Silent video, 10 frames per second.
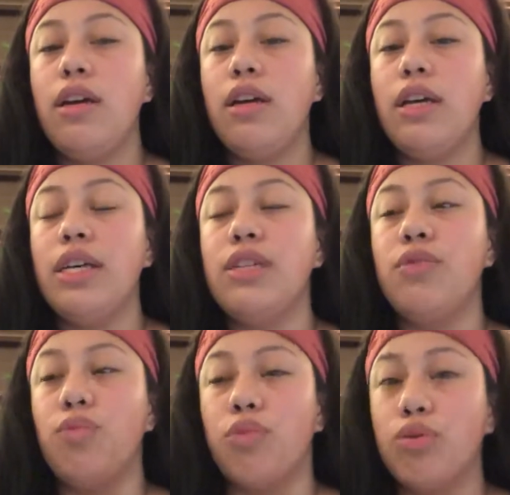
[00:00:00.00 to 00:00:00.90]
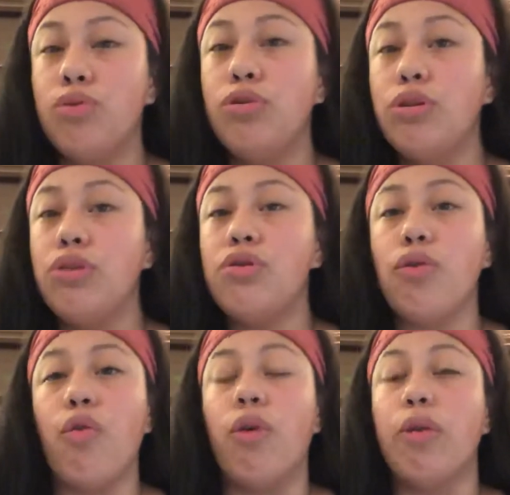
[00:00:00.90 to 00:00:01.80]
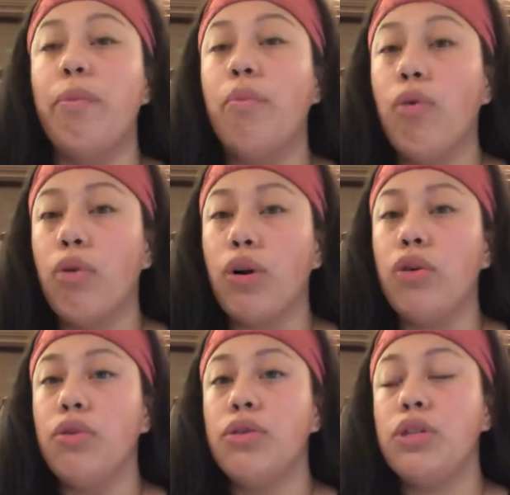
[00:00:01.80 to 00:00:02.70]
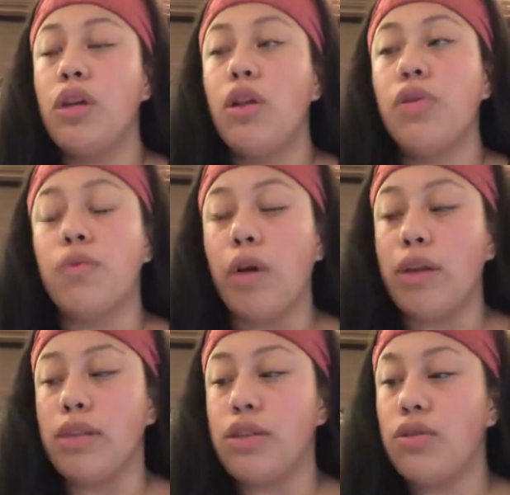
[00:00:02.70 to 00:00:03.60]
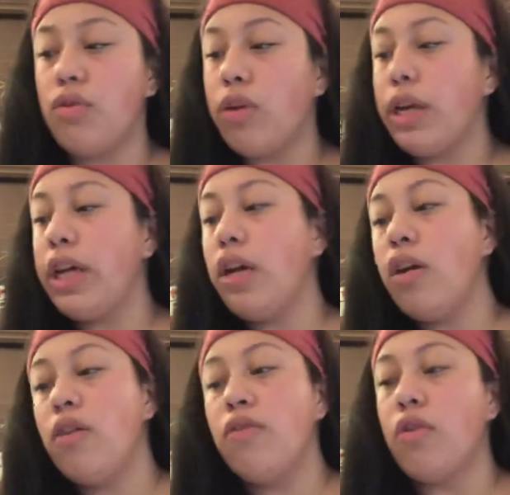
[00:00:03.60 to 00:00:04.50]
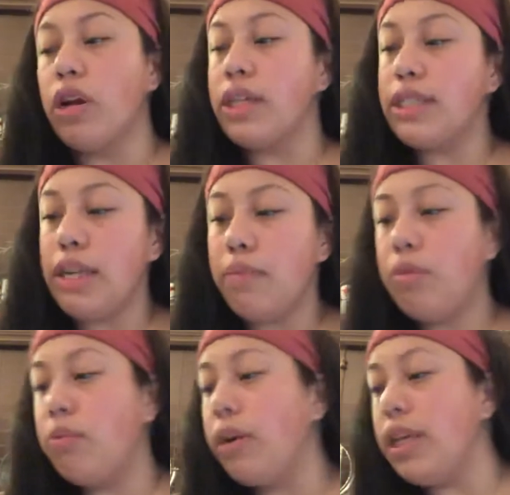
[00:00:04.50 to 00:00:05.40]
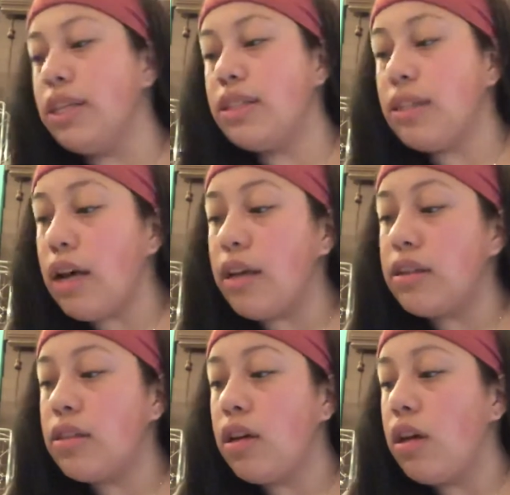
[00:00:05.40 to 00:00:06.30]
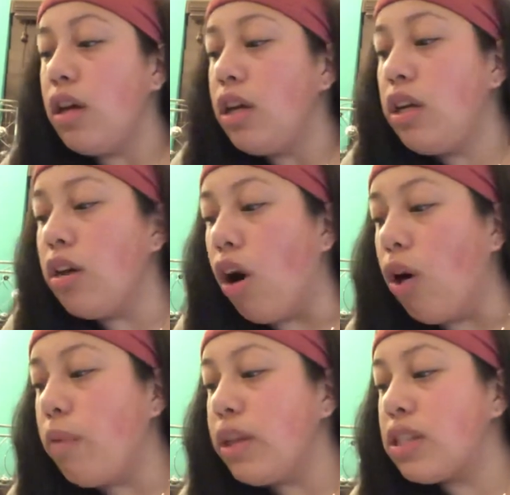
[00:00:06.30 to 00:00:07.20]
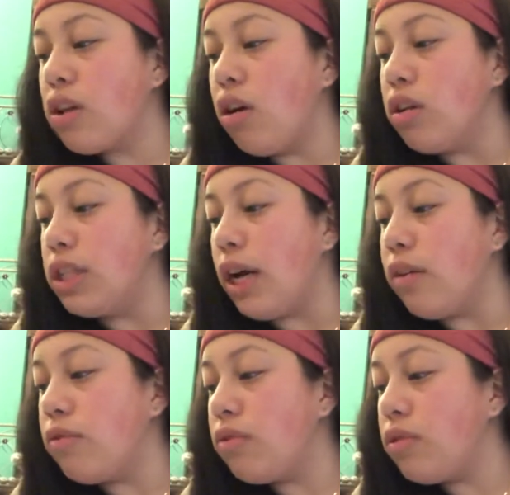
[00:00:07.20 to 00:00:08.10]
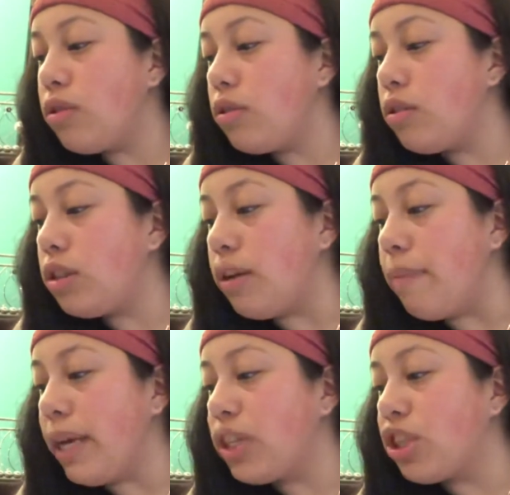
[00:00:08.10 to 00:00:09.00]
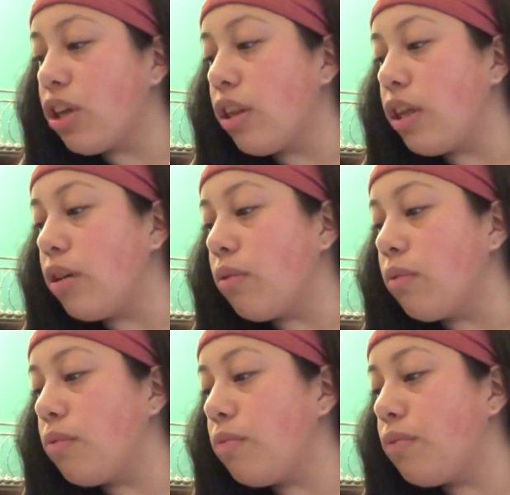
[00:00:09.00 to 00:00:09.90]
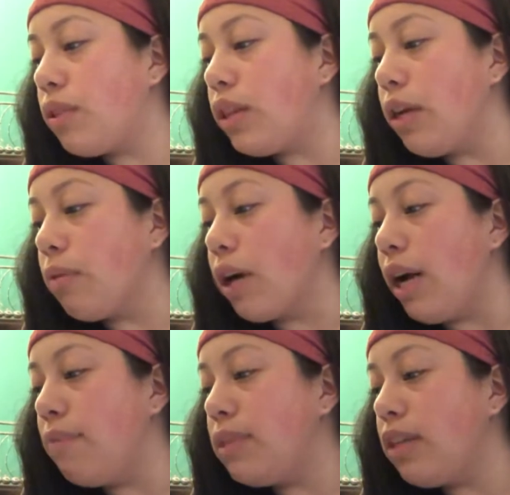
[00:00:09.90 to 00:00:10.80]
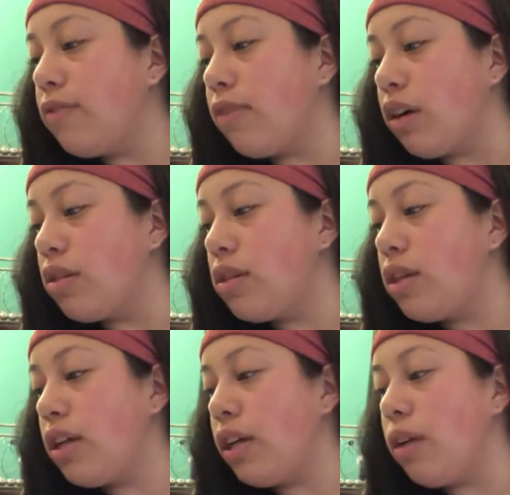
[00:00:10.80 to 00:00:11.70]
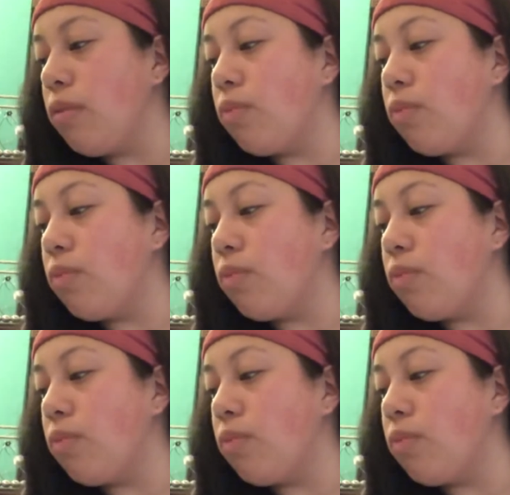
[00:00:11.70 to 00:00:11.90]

his rules or morals throughout the story. For example, when he says he always called out to make sure they were empty first. It